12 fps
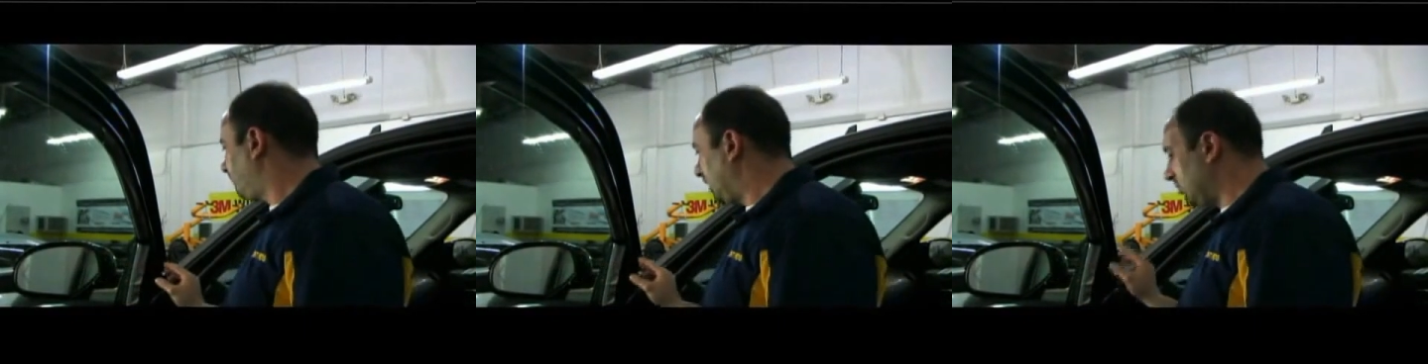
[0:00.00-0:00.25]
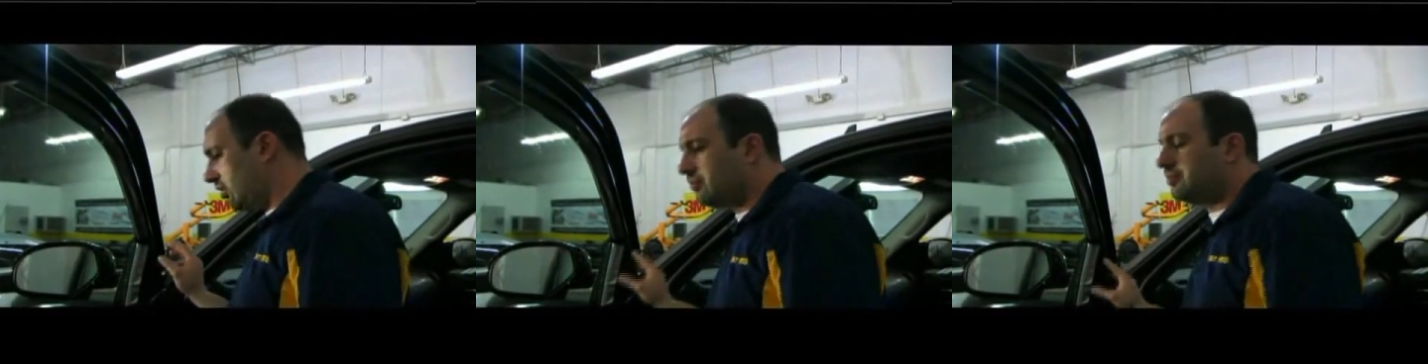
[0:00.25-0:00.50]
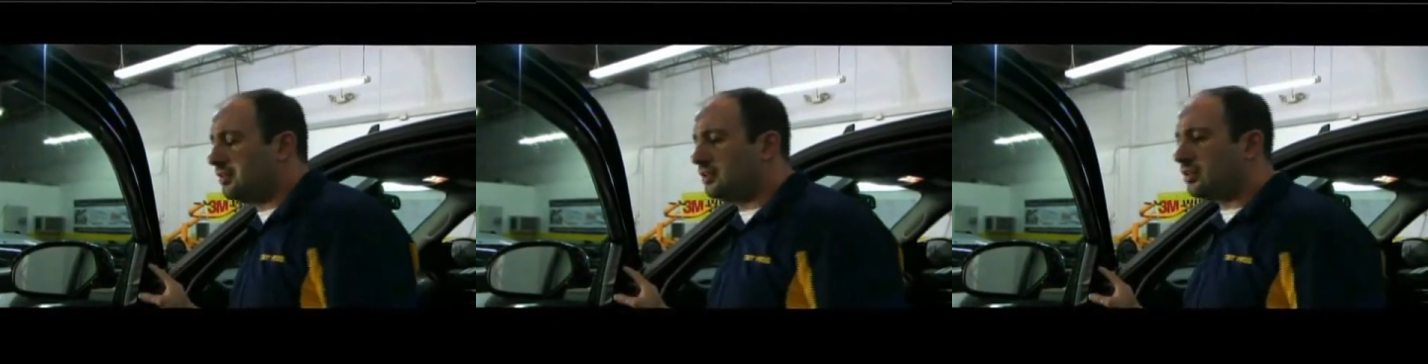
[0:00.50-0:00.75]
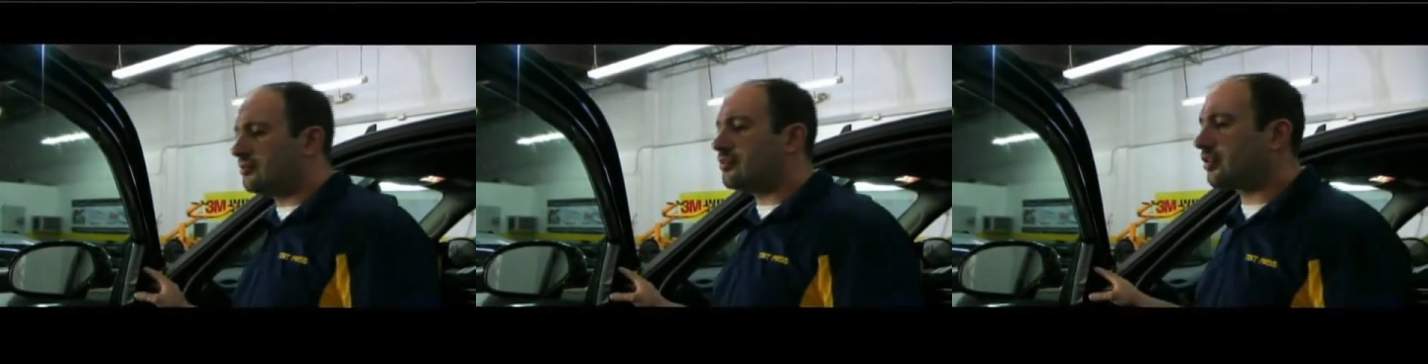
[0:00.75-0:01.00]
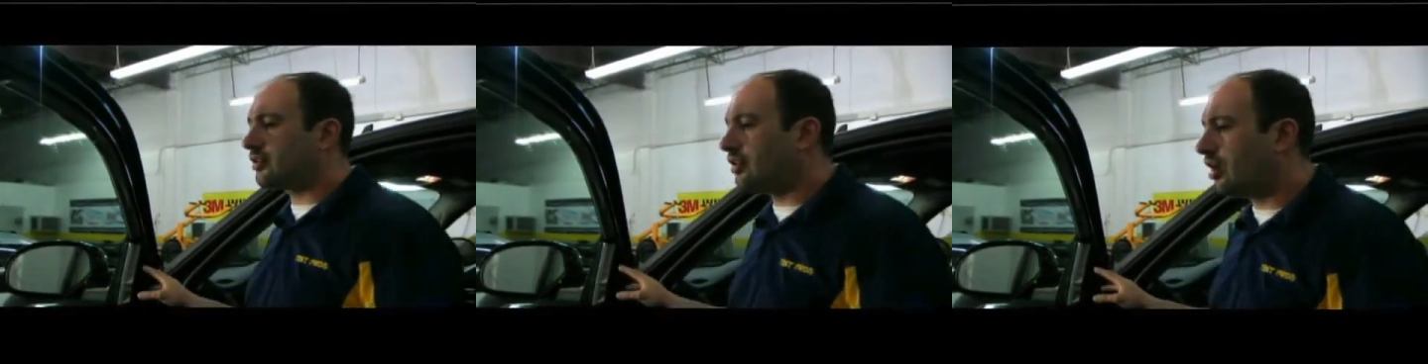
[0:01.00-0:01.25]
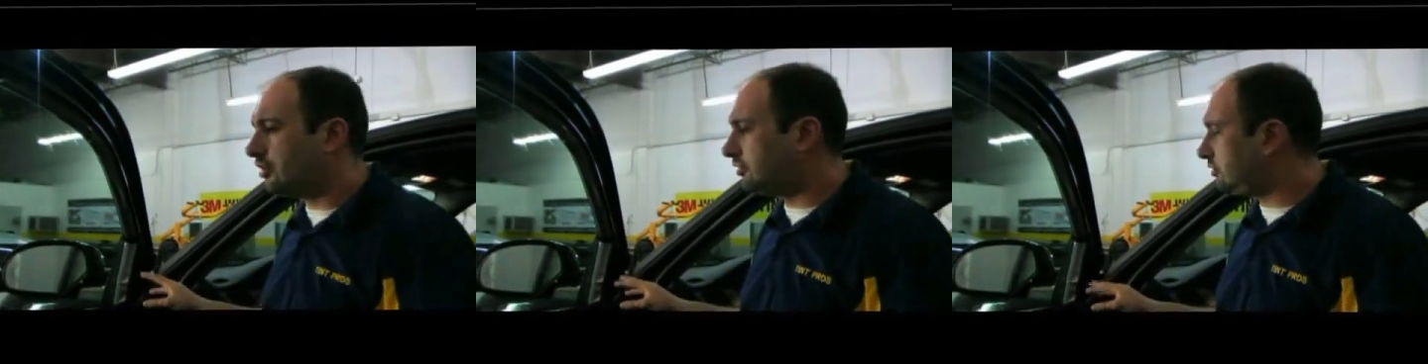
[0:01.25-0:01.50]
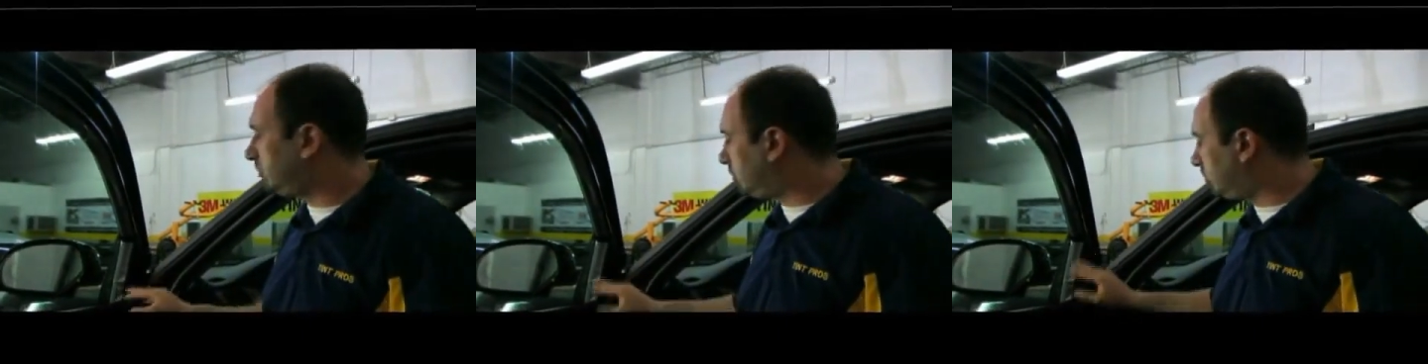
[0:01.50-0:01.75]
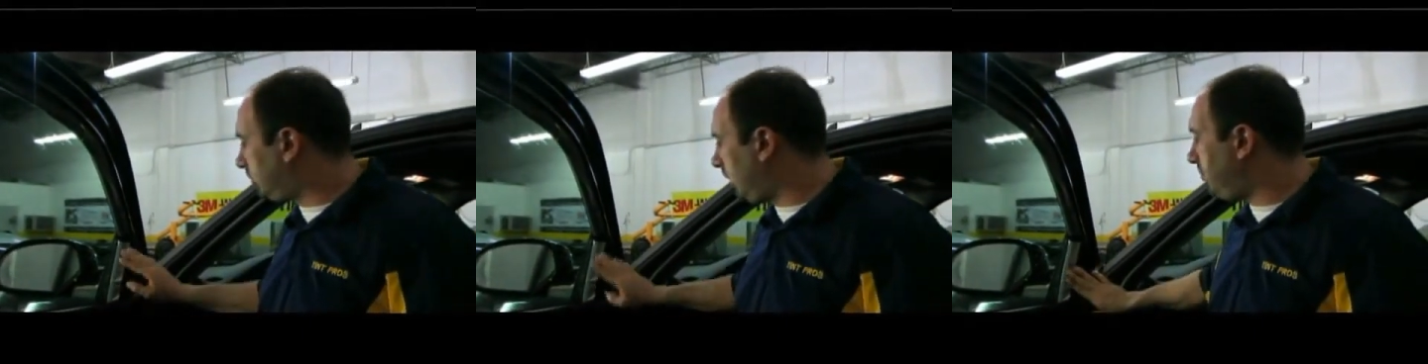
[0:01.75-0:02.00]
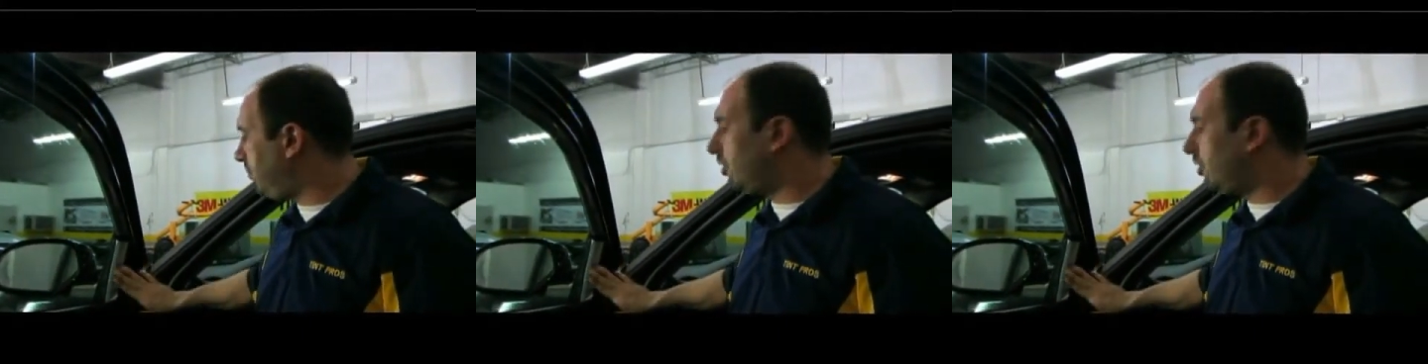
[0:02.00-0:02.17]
You want to be a little more cautious. Tape